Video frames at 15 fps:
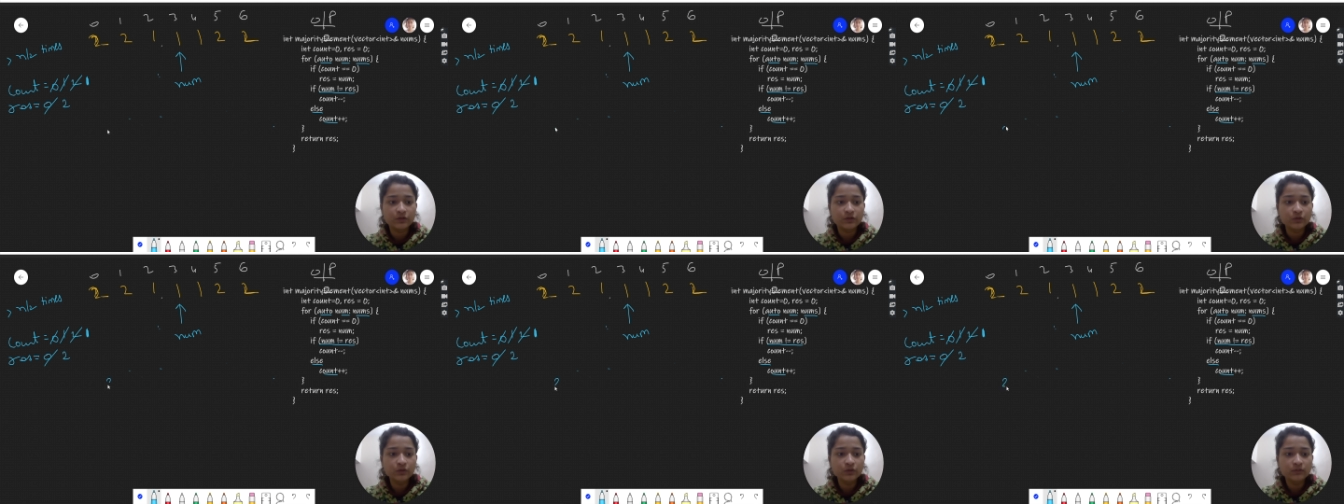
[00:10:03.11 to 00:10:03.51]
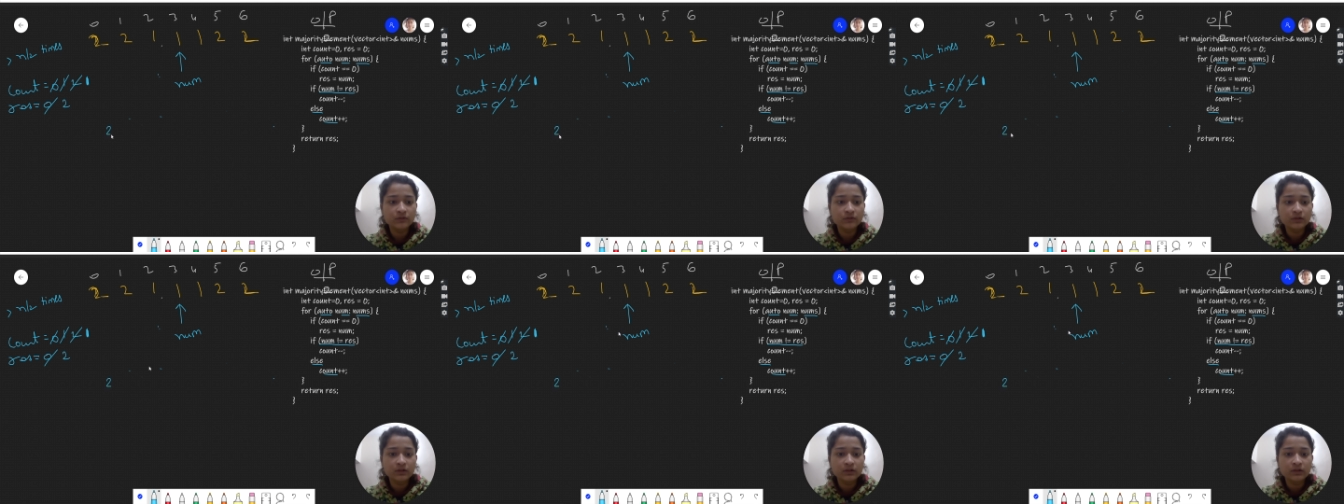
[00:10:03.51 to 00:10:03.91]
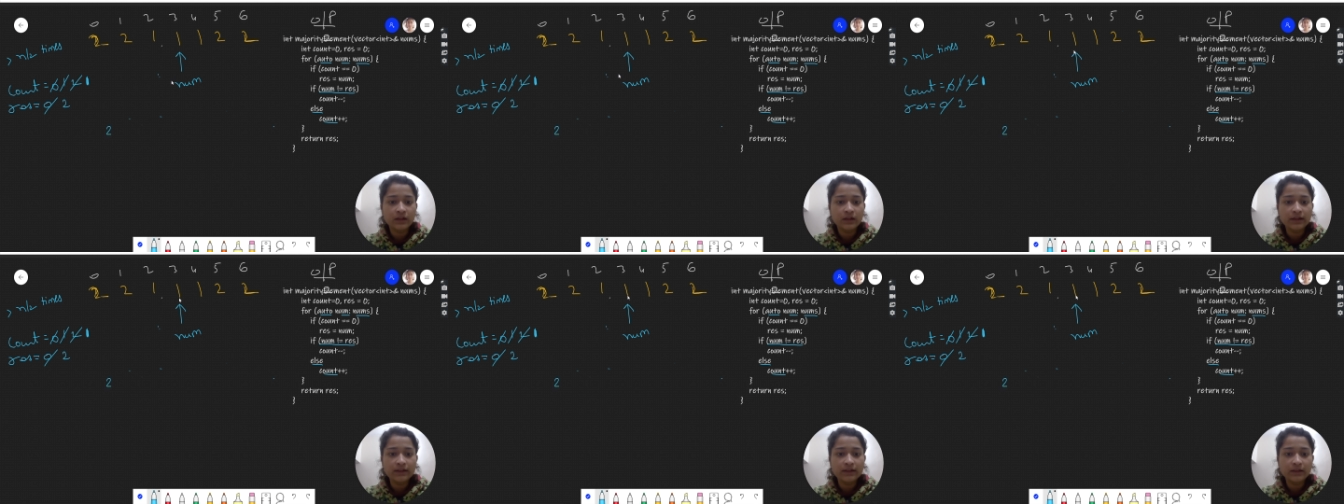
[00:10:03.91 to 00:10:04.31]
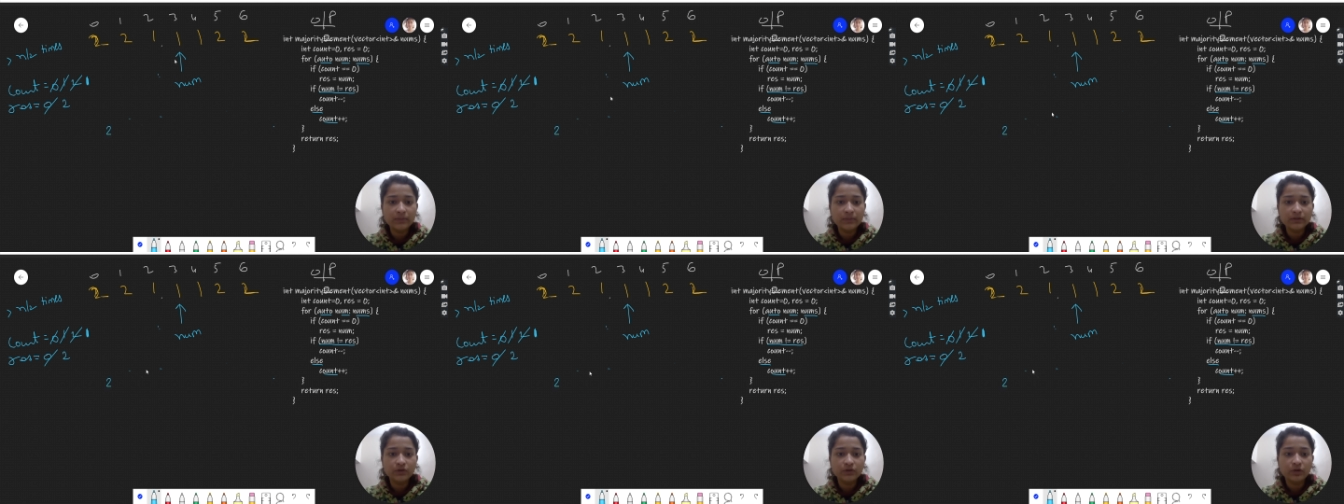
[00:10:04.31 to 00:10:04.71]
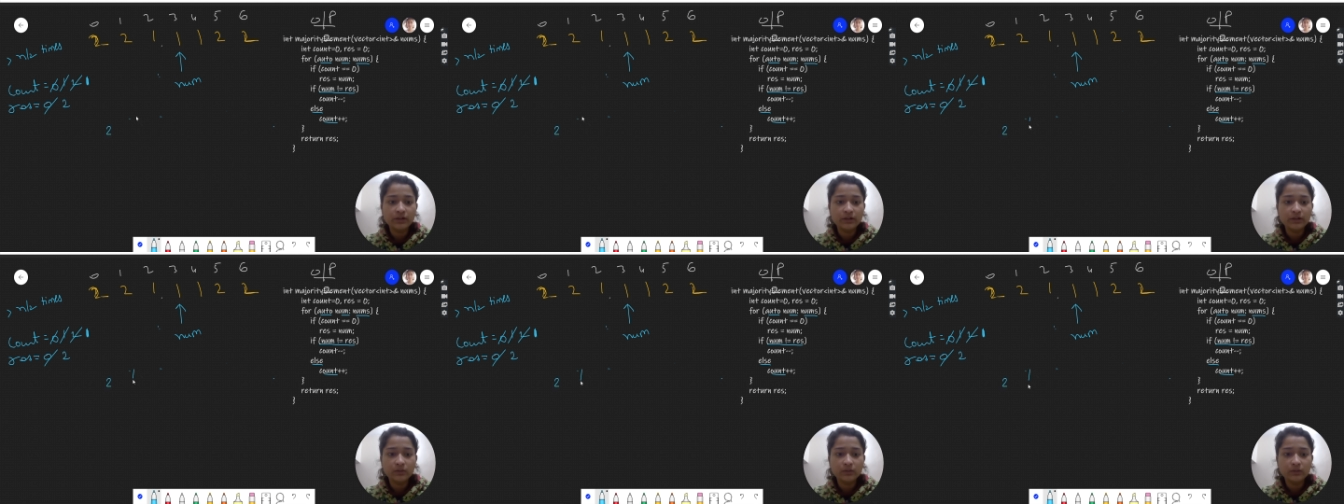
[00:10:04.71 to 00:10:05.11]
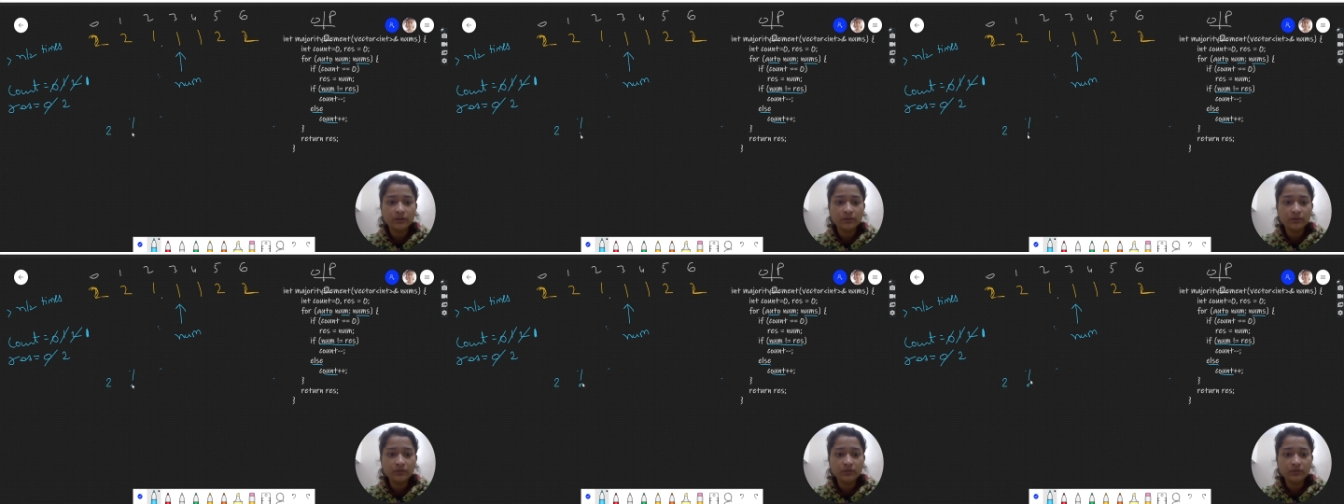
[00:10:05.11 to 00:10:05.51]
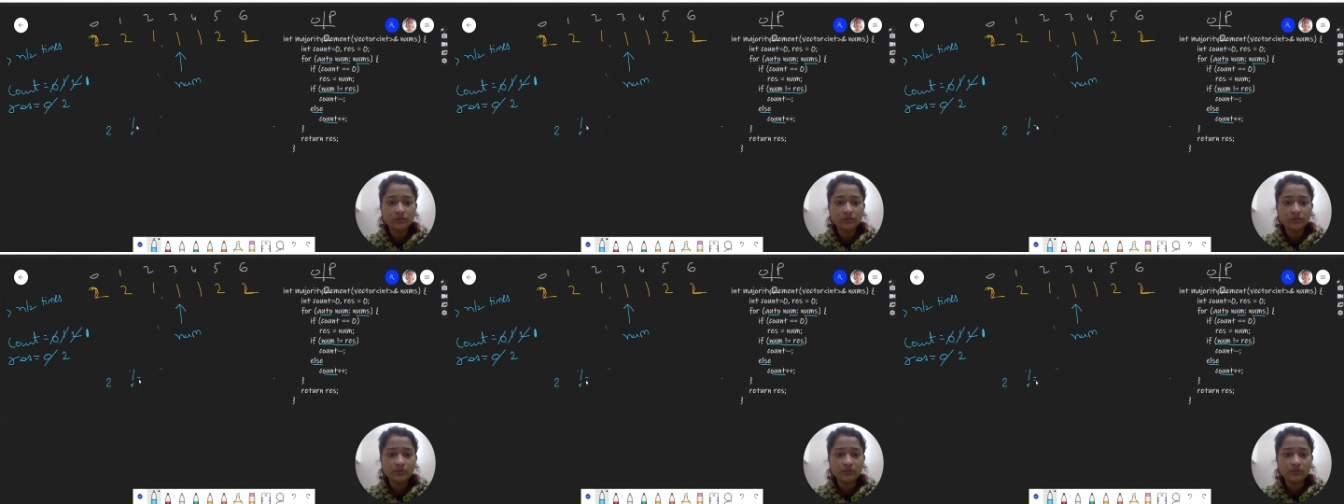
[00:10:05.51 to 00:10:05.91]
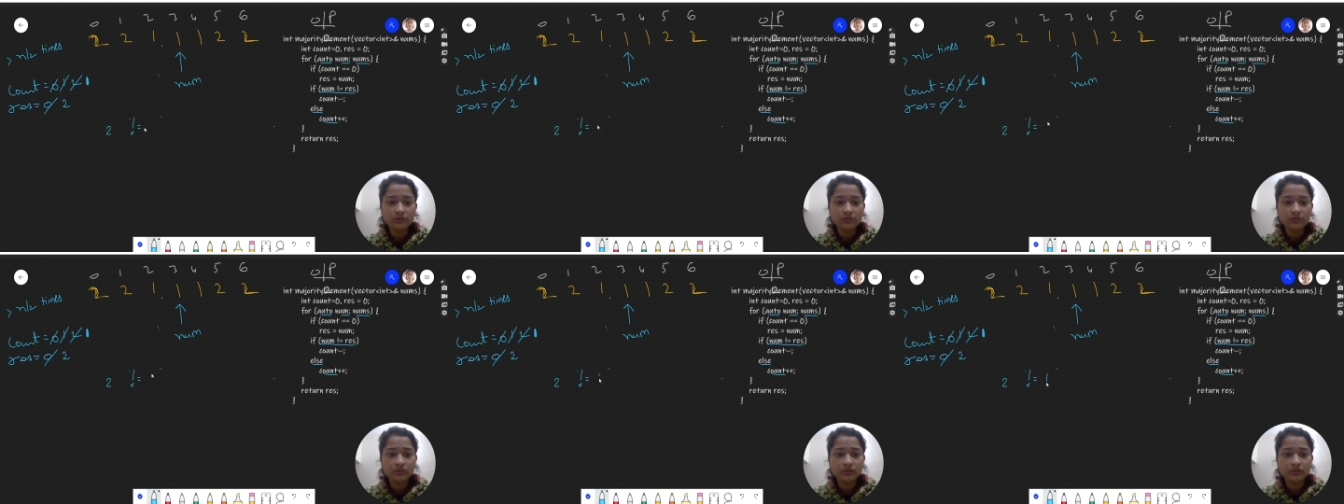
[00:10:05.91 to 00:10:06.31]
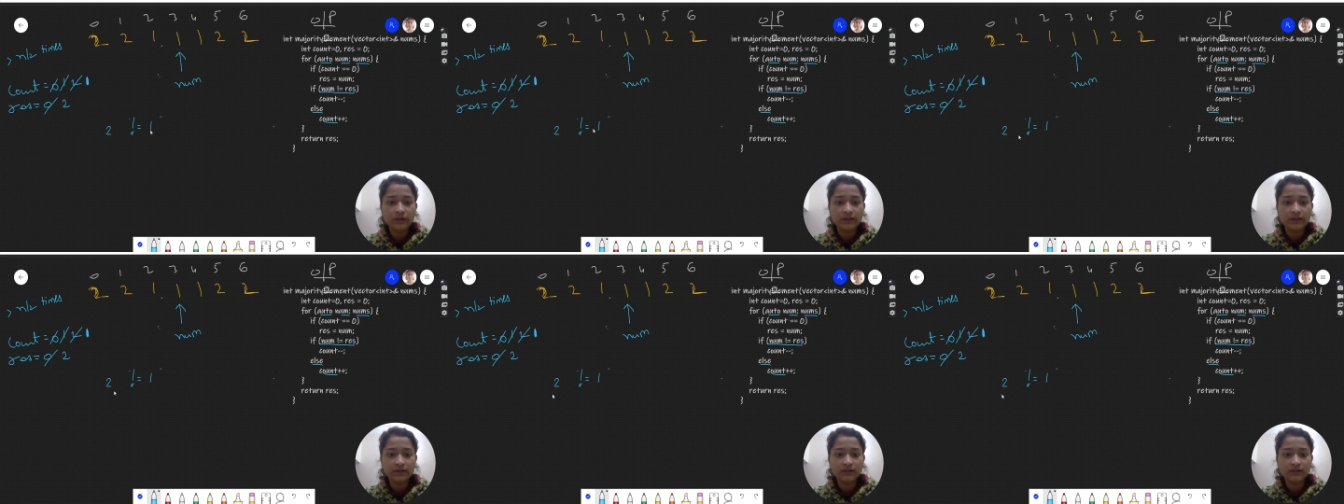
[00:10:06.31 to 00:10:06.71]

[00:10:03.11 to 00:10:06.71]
2. And num is not equal to res.